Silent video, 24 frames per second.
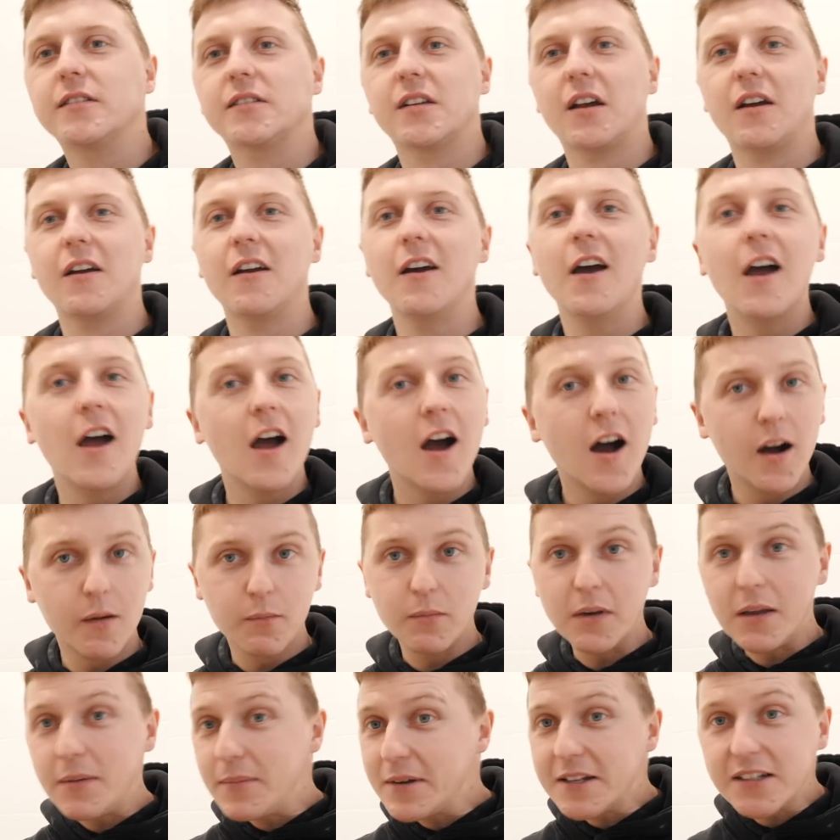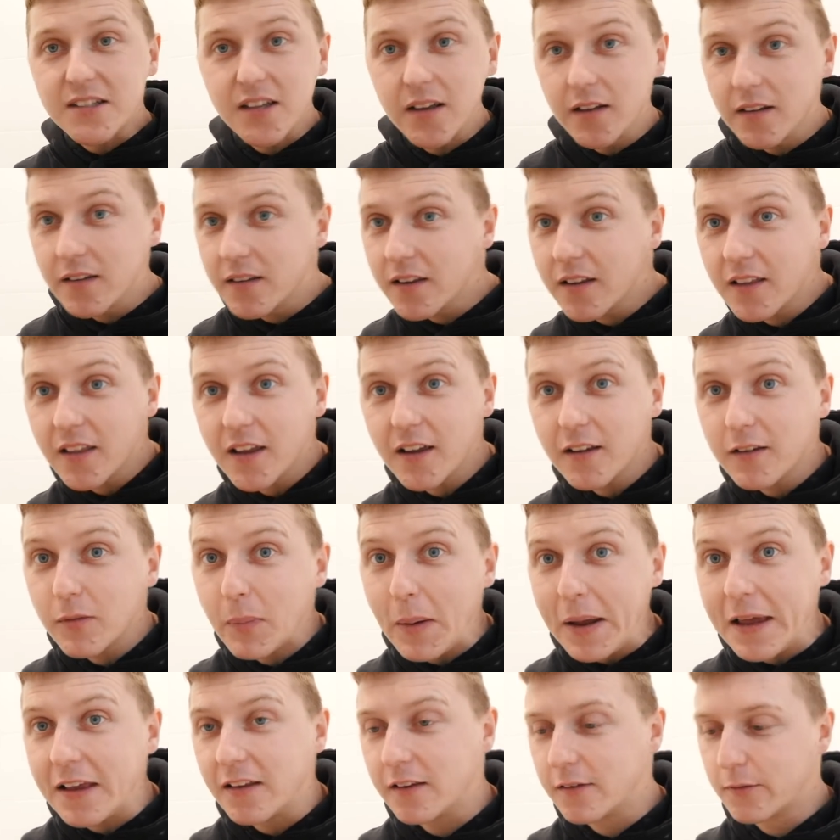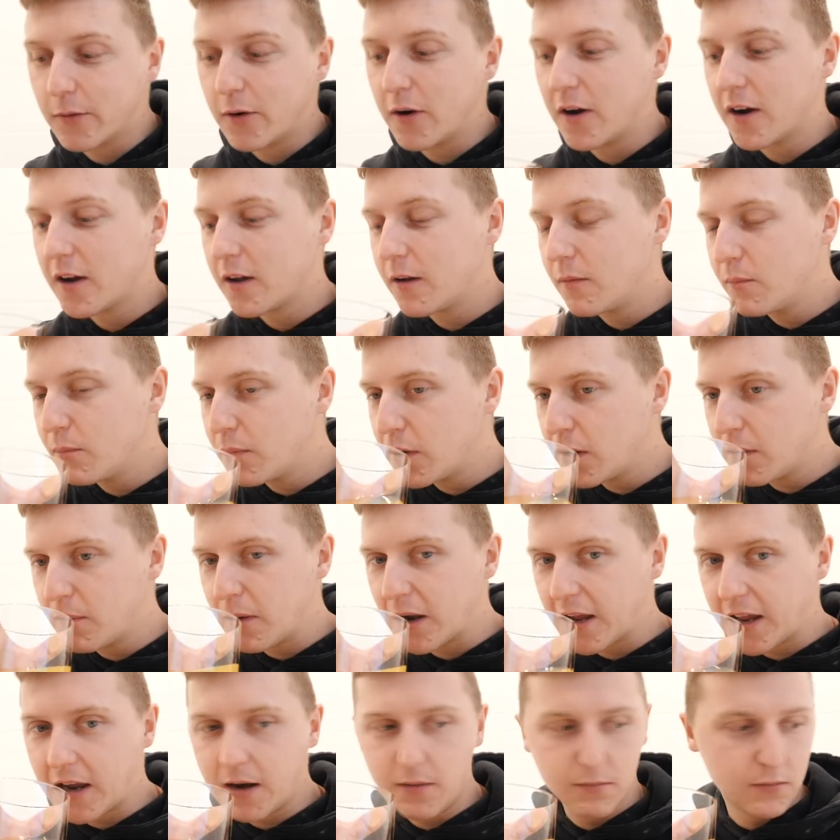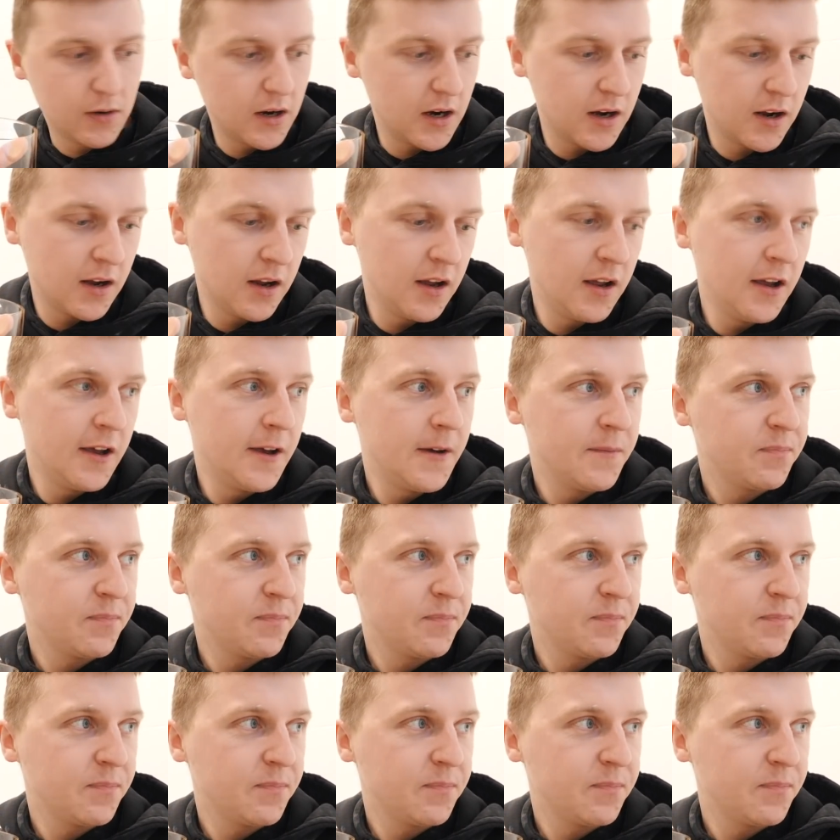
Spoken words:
so I'm limited to this space where I can put my camera,